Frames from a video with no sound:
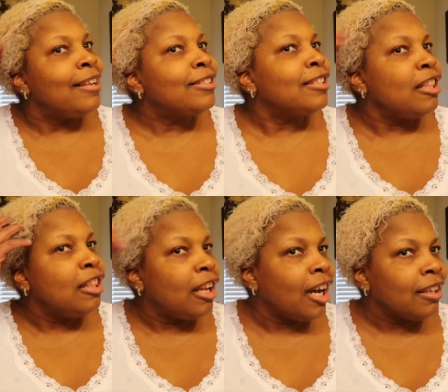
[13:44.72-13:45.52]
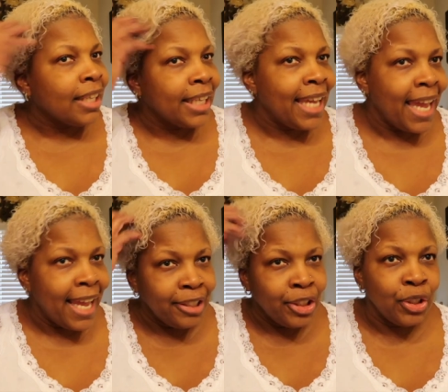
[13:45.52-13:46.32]
There's a lot of
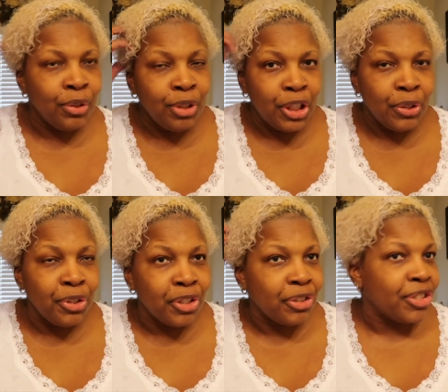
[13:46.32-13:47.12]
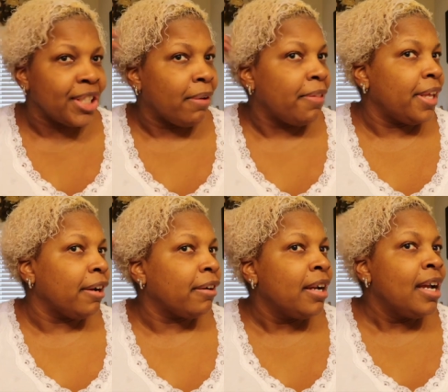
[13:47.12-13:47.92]
Cantu users out
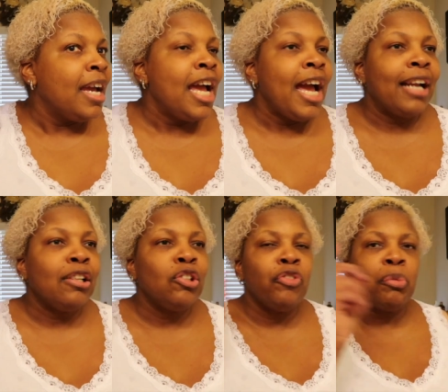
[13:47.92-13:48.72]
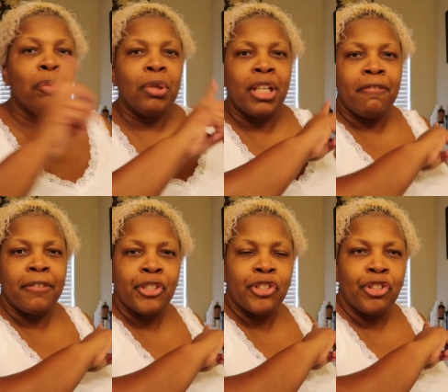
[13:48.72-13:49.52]
there. I don't know if you remember when I
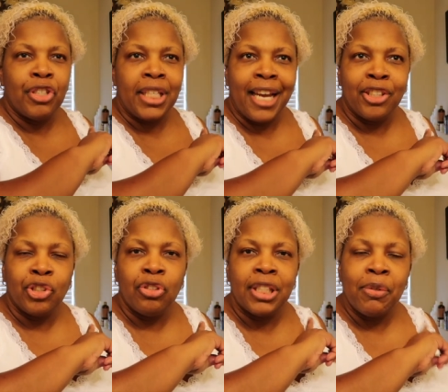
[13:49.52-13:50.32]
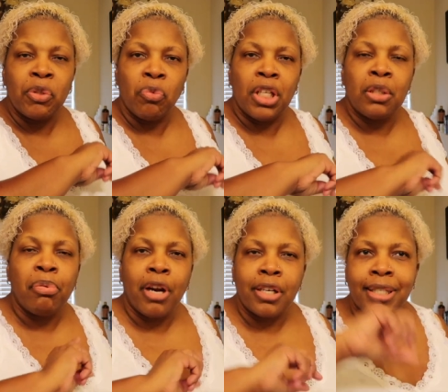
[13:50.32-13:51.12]
first turned natural, that was one of
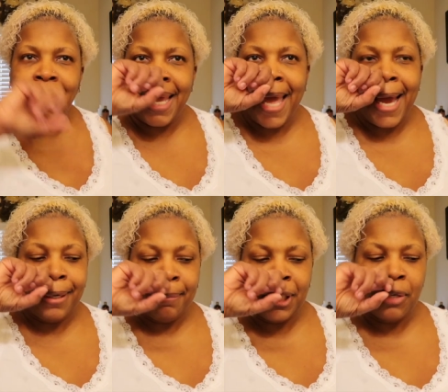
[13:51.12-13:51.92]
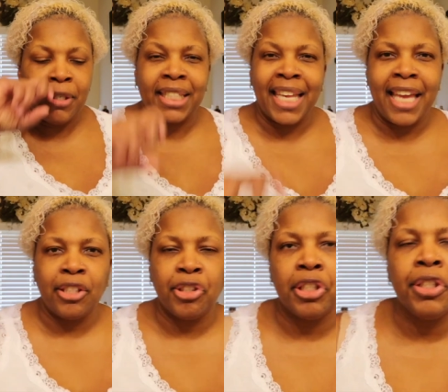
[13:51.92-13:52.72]
the products that I had up there was
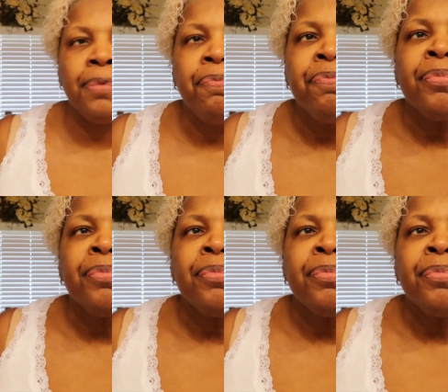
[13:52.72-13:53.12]
Cantu.